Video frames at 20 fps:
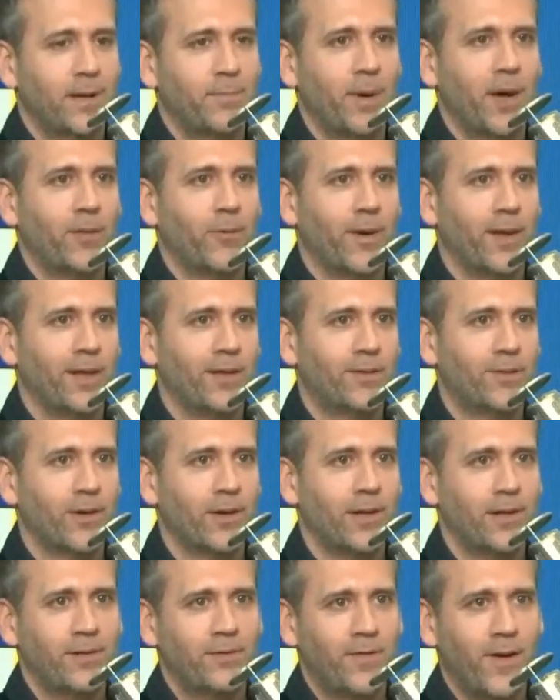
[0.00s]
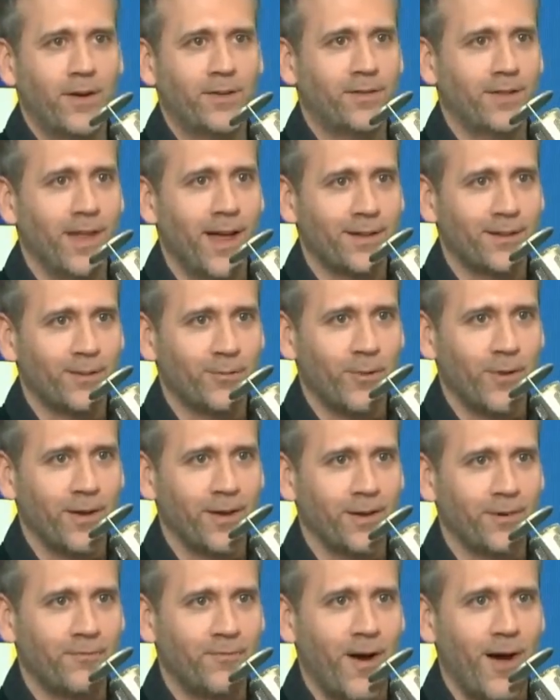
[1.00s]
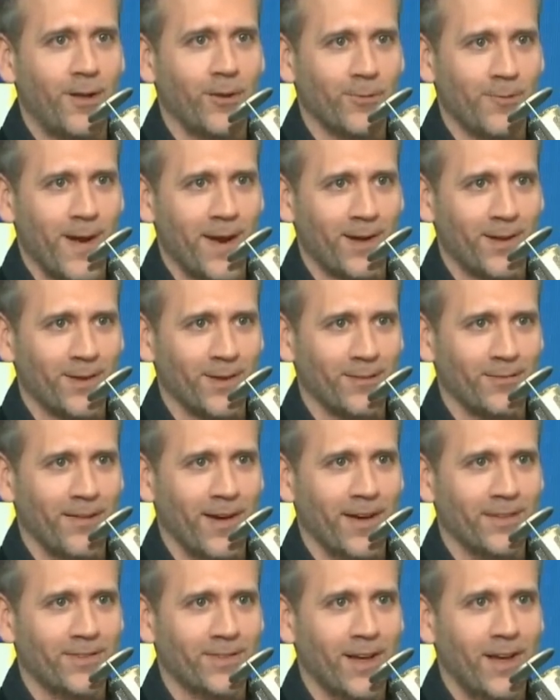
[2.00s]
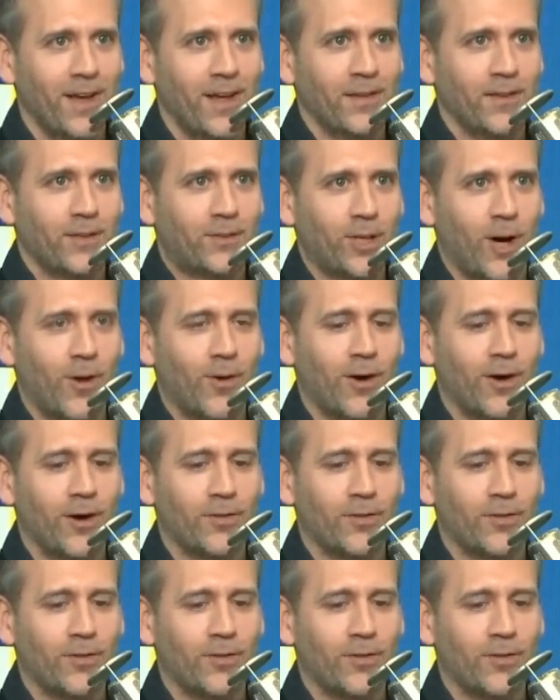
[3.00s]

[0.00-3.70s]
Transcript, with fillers: Yeah. By the way, he took, he's very selective where he follows medical advice. The toe